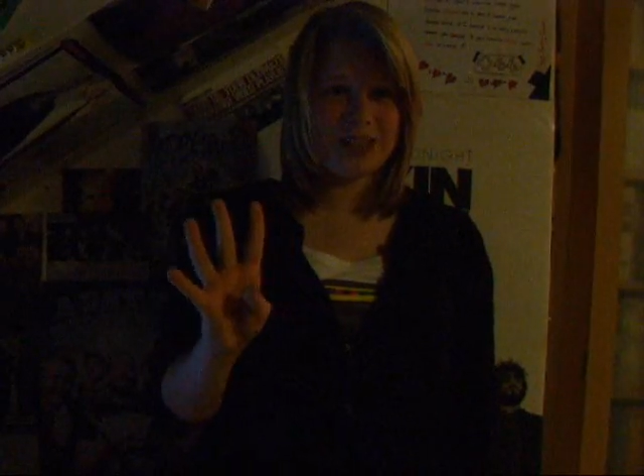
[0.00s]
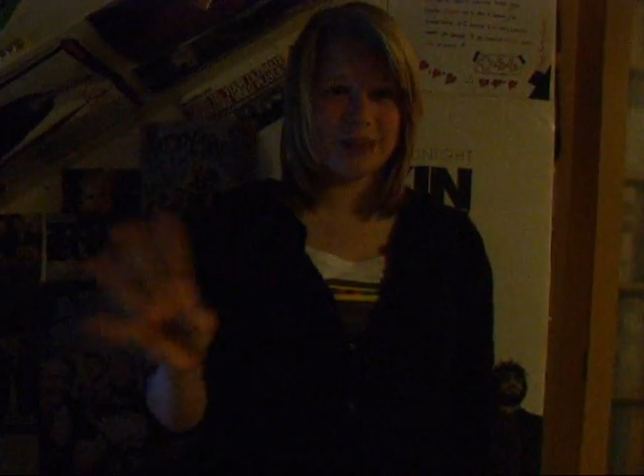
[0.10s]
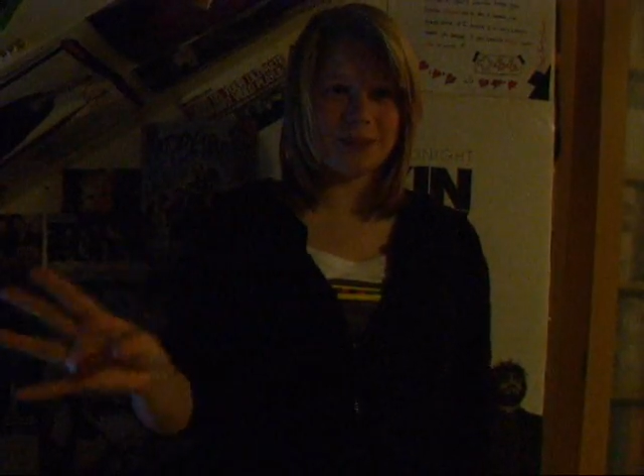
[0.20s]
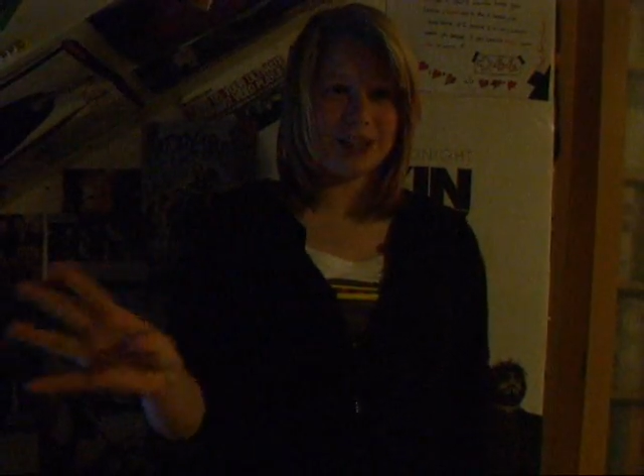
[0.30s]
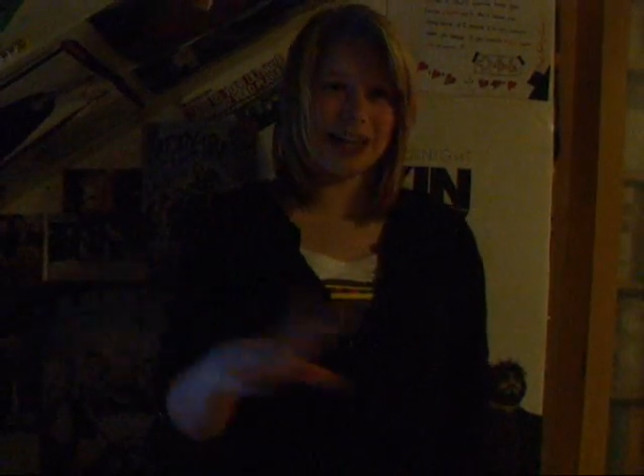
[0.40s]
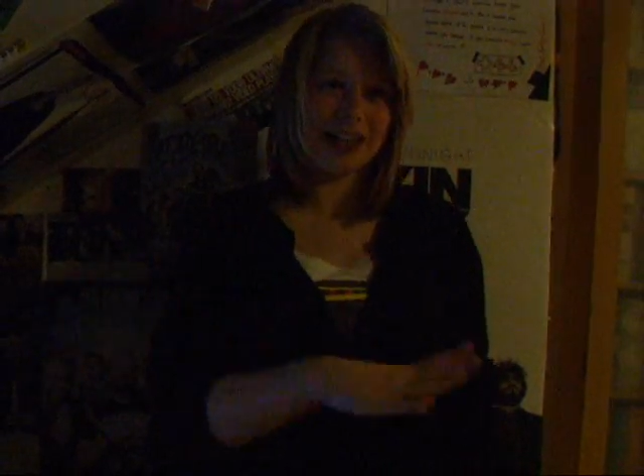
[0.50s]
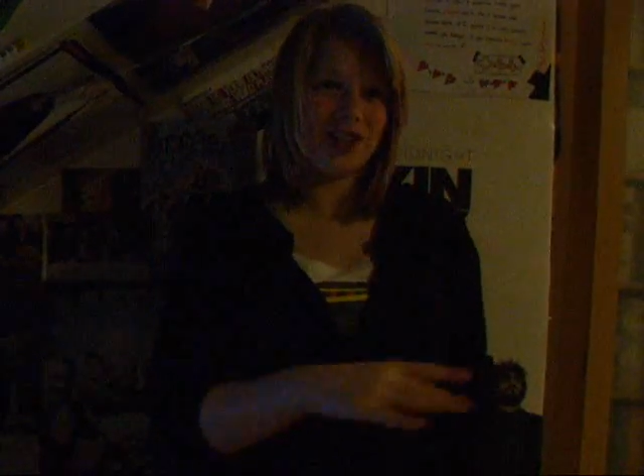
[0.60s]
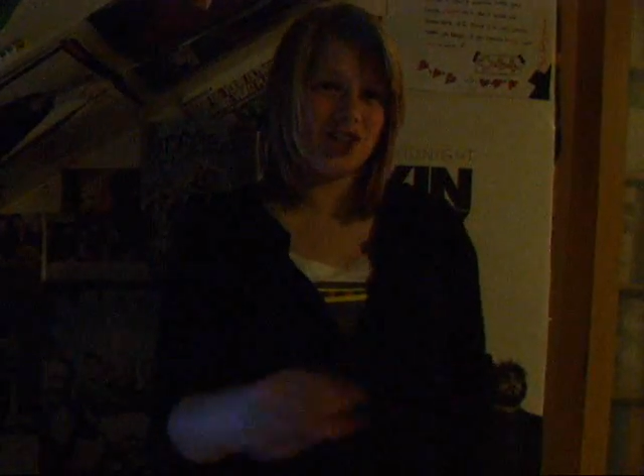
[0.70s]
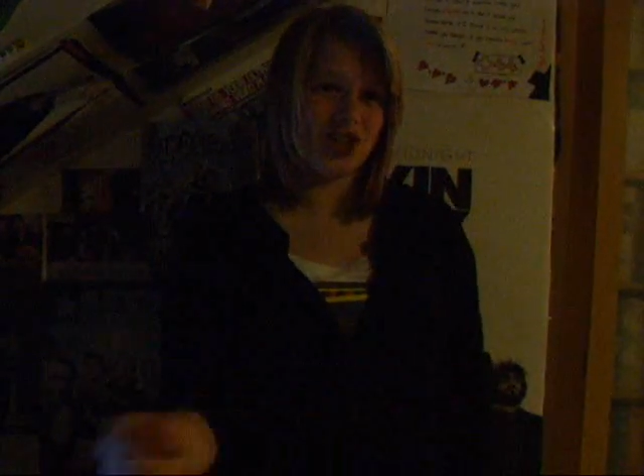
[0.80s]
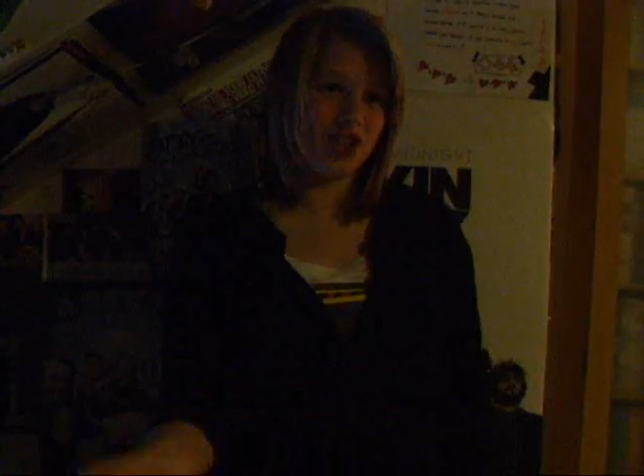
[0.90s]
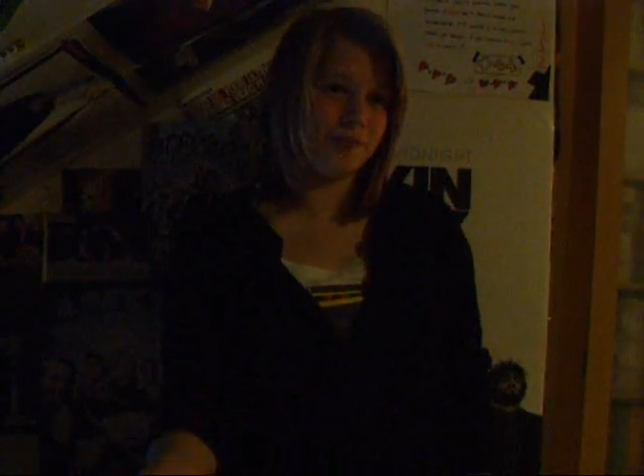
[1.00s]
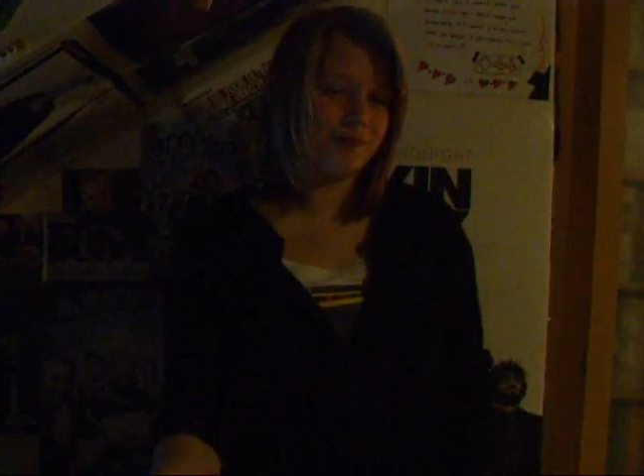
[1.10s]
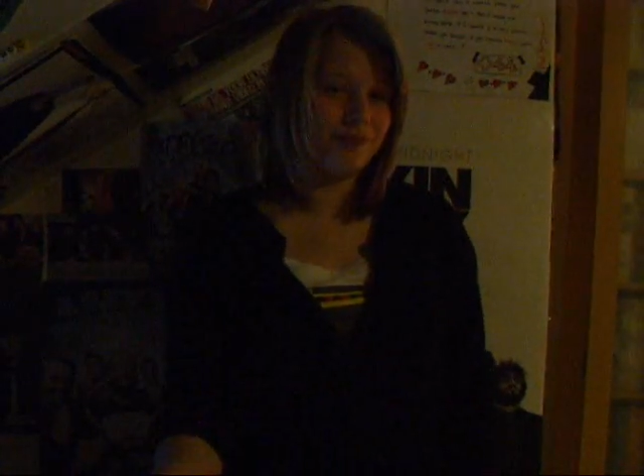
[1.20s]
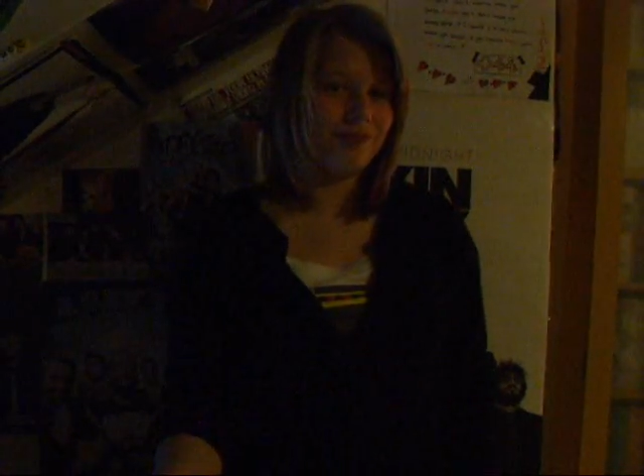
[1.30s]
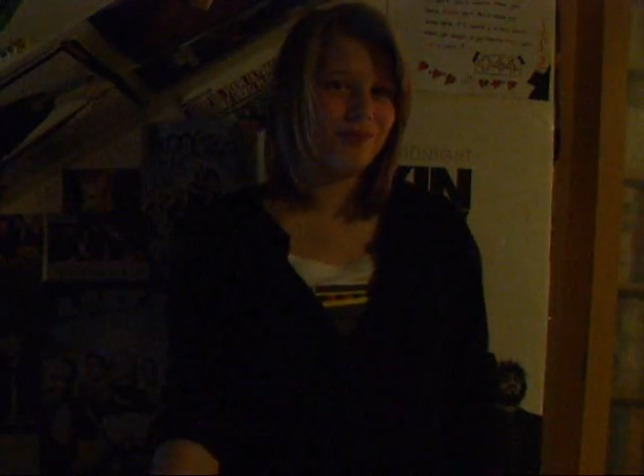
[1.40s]
It's my challenge done.
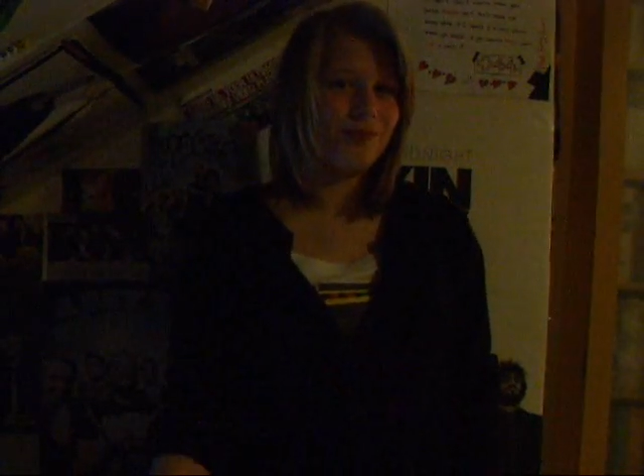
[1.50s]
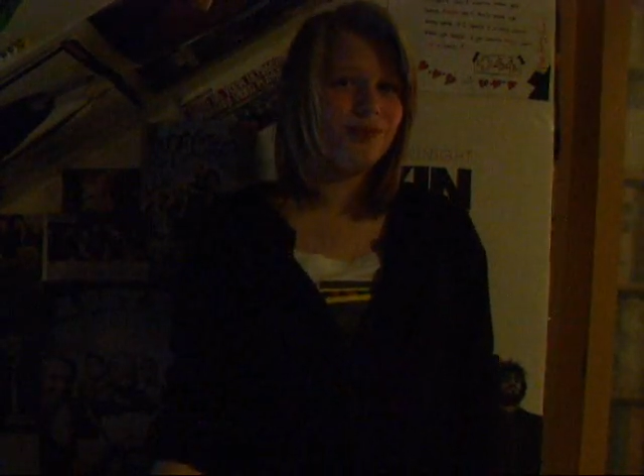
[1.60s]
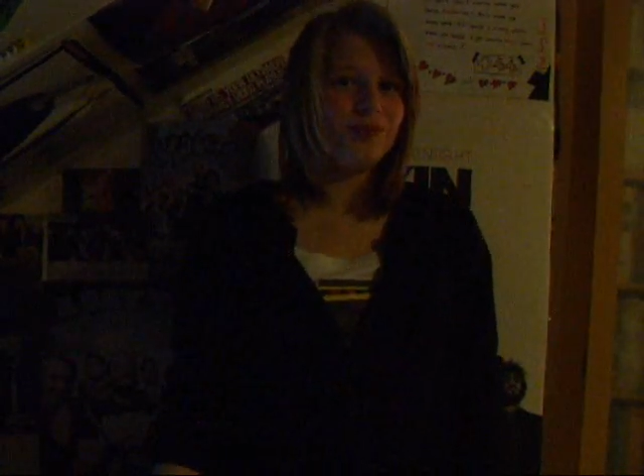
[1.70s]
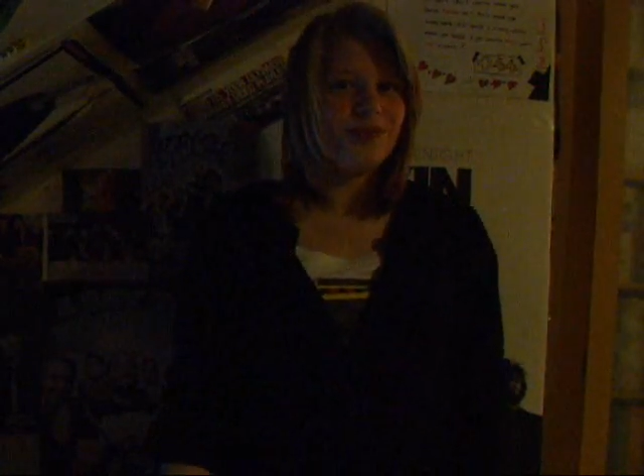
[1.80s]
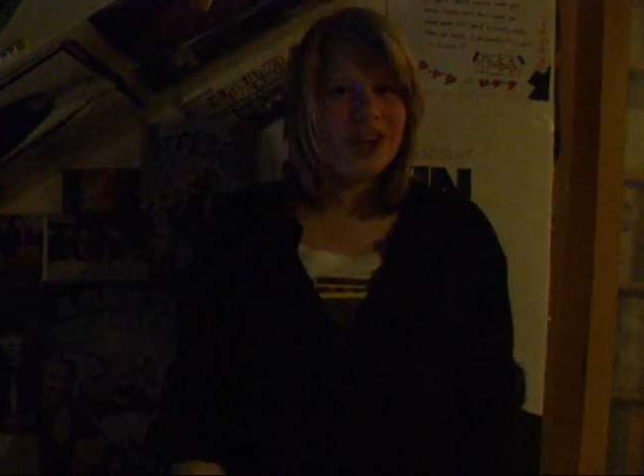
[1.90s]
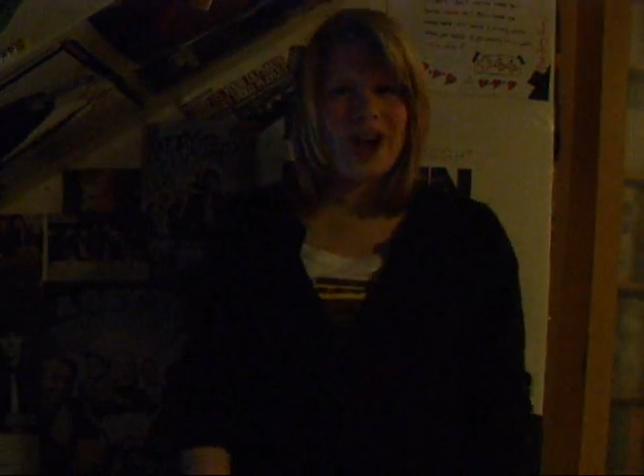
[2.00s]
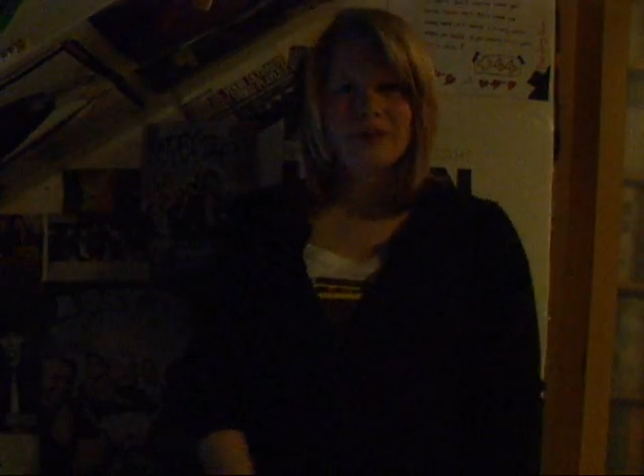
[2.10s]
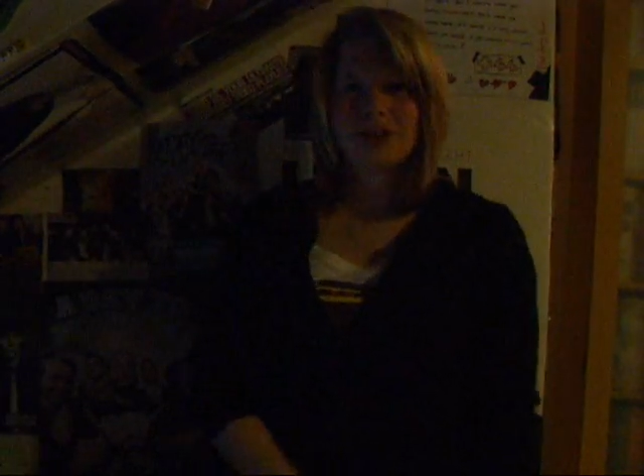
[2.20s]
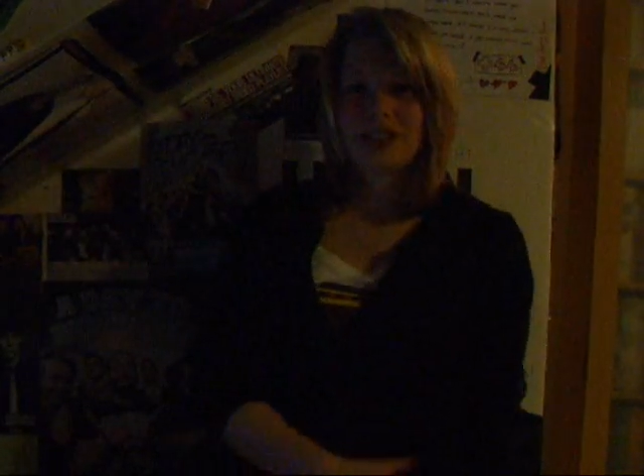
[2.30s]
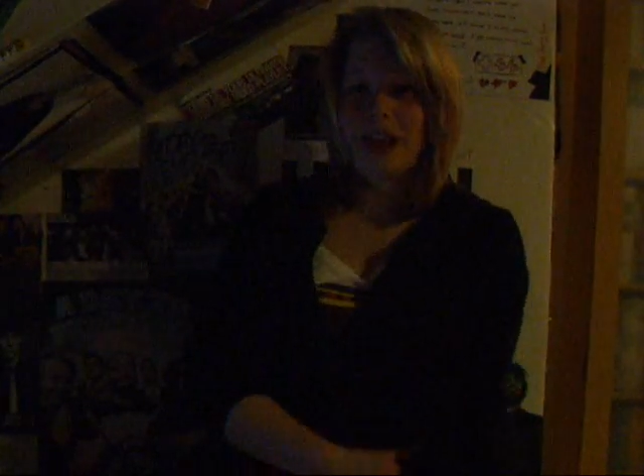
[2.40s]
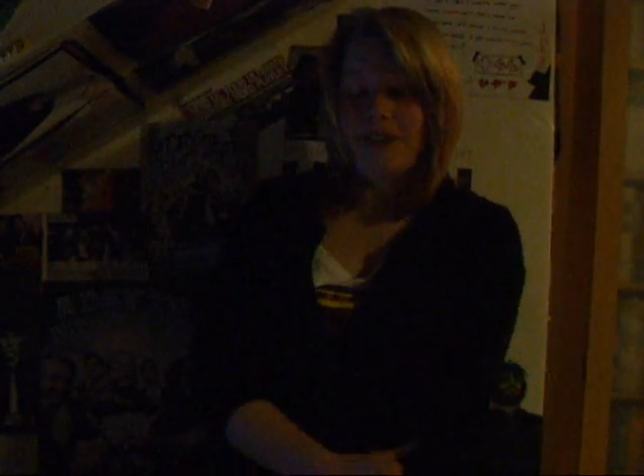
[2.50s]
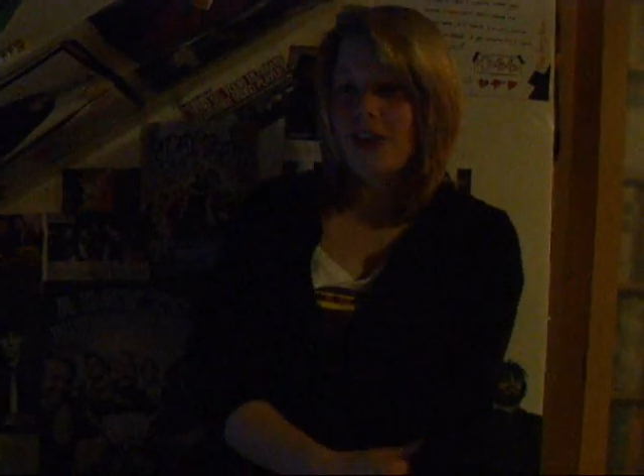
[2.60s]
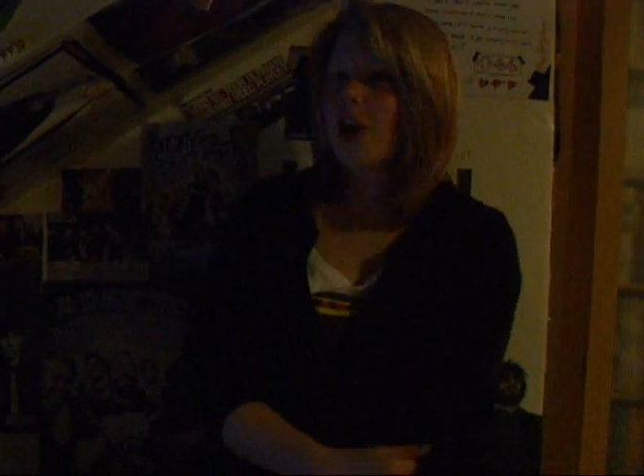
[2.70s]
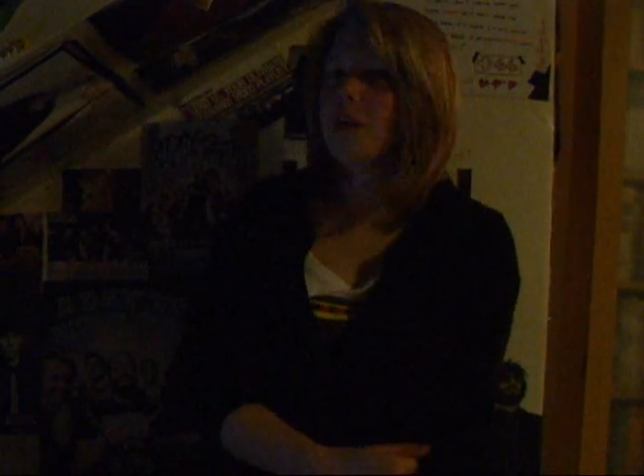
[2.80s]
Steph, I